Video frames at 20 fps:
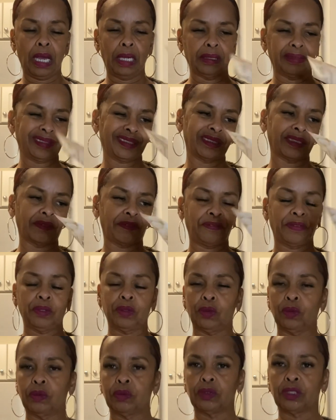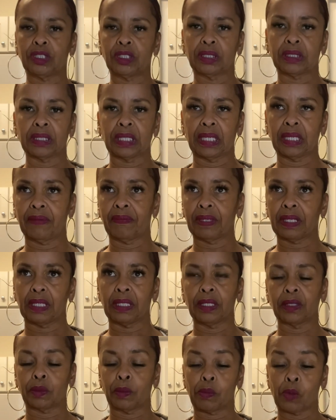Just a few, just to give it a
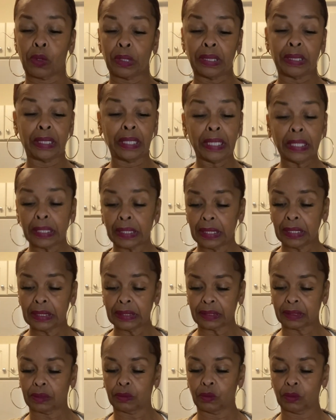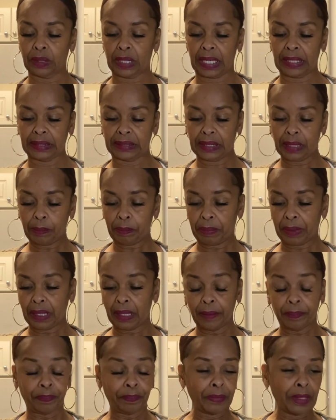little more thickness when I dip
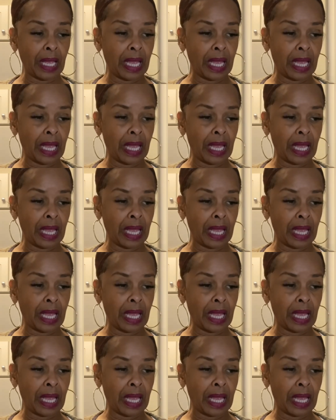it.